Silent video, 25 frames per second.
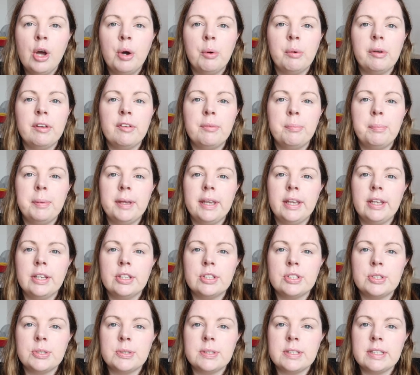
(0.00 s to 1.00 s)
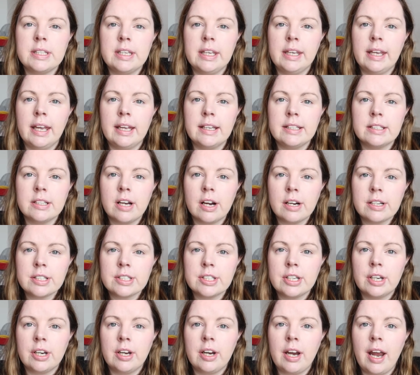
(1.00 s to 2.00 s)
We've been to see a
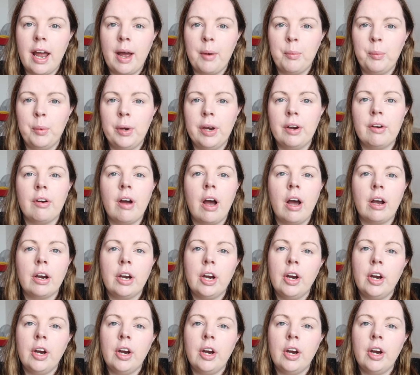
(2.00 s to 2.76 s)
doctor and we are